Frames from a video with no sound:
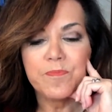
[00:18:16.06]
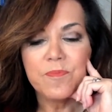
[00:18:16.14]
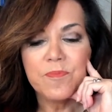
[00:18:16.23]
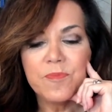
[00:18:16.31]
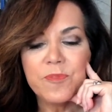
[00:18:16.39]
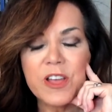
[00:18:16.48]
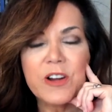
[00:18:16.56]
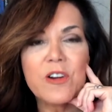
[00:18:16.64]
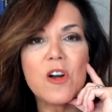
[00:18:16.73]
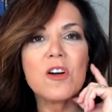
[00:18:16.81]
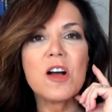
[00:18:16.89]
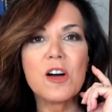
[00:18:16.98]
There
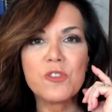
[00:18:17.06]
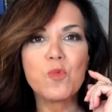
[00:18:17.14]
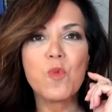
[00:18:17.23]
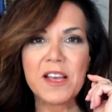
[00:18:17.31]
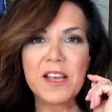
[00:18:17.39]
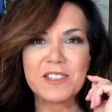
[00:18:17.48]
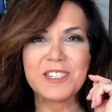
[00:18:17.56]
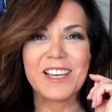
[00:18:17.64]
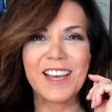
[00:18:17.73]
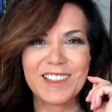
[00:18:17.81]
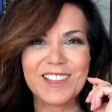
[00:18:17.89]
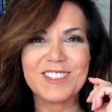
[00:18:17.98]
are other ways to
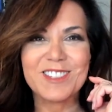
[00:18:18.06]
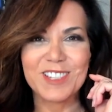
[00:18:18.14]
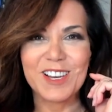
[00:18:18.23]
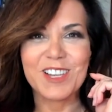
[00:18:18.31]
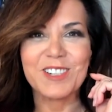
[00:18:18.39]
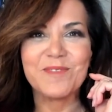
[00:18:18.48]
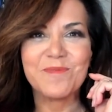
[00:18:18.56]
get this done.